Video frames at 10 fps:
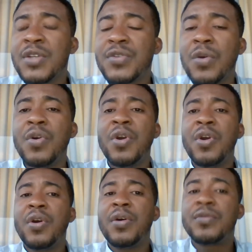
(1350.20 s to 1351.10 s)
So
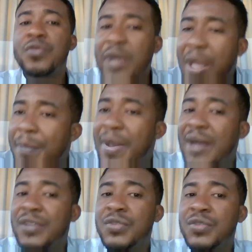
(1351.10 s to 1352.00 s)
to come
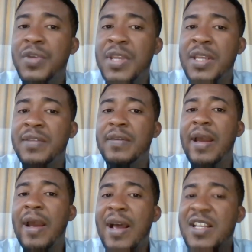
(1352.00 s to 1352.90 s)
back to it,
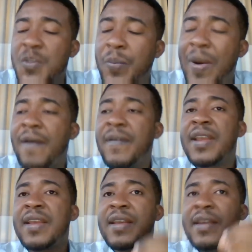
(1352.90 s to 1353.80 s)

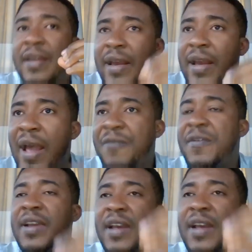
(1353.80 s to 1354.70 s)
aspiring
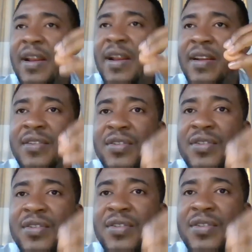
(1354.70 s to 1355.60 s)
African
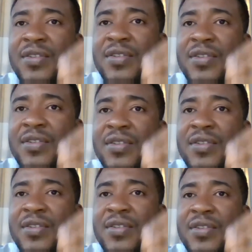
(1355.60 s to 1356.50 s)
youth
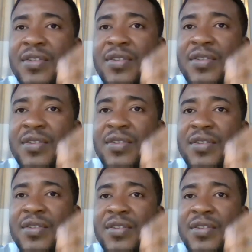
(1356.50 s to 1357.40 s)
leaders should
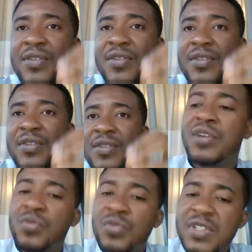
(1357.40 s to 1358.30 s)
start today
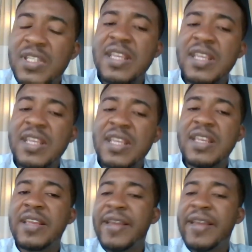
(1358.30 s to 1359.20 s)
to
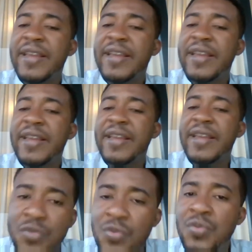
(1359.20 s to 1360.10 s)
see in whatever
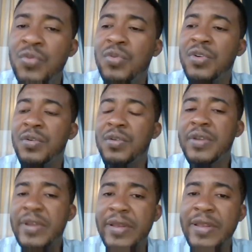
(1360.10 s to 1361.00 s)
they do
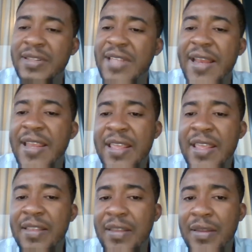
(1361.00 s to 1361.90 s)
in
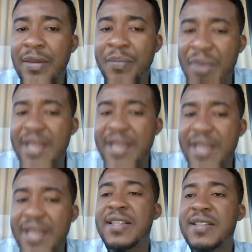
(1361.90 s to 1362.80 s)
daily
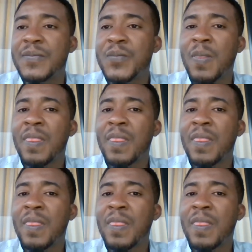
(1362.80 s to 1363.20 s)
basis,